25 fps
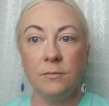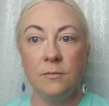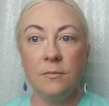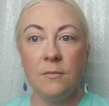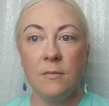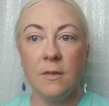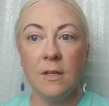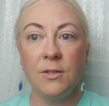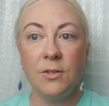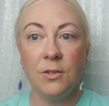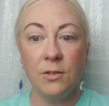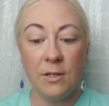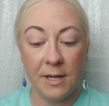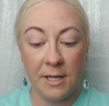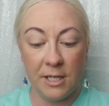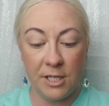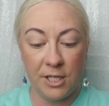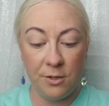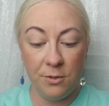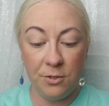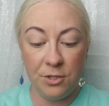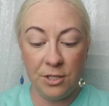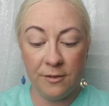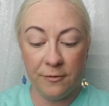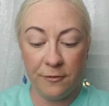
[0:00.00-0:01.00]
So not a
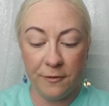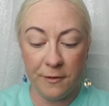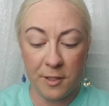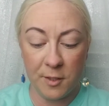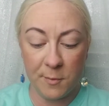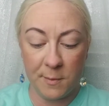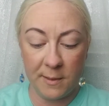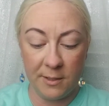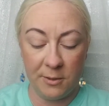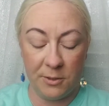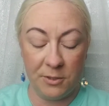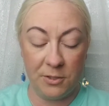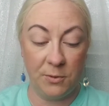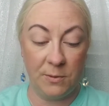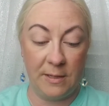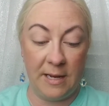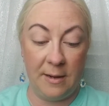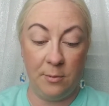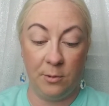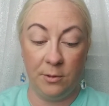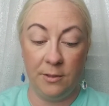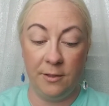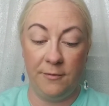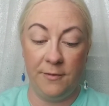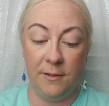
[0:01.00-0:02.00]
huge difference, but it's just
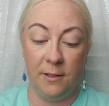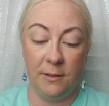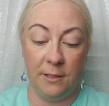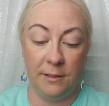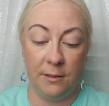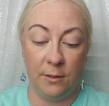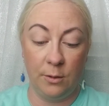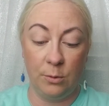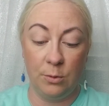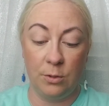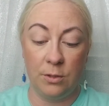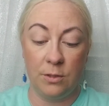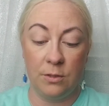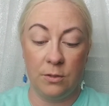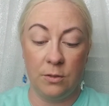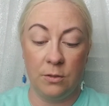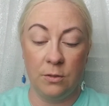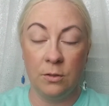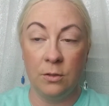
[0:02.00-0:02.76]
able to fill in those,